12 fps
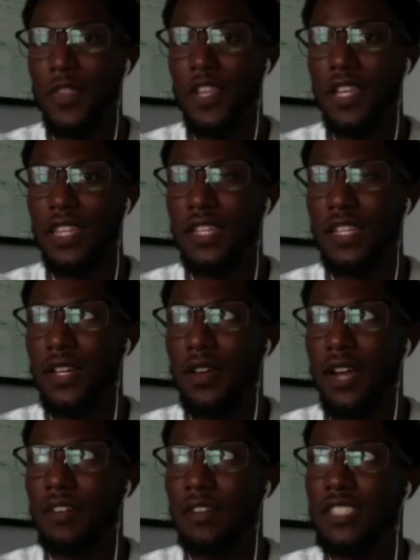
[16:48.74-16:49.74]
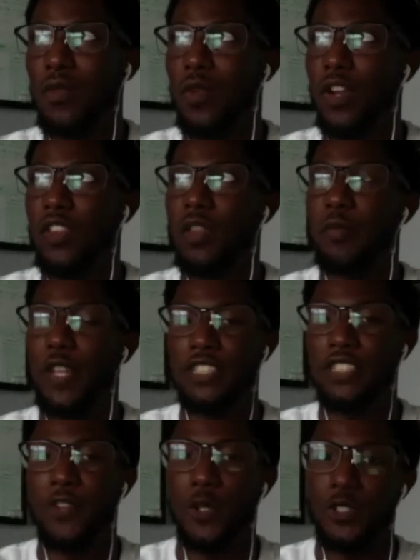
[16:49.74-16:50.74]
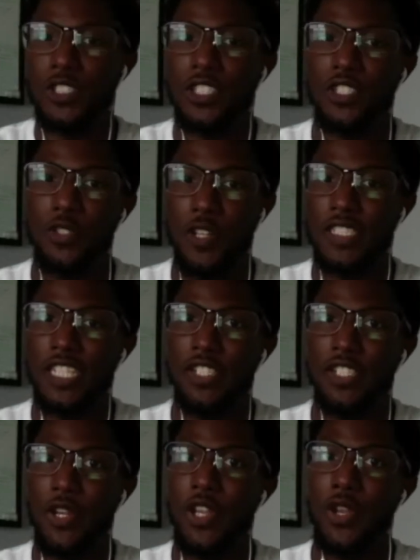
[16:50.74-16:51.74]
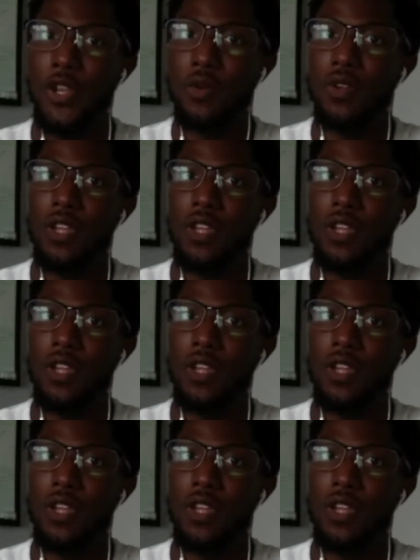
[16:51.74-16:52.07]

I would say one of the best filters and triggers that you can do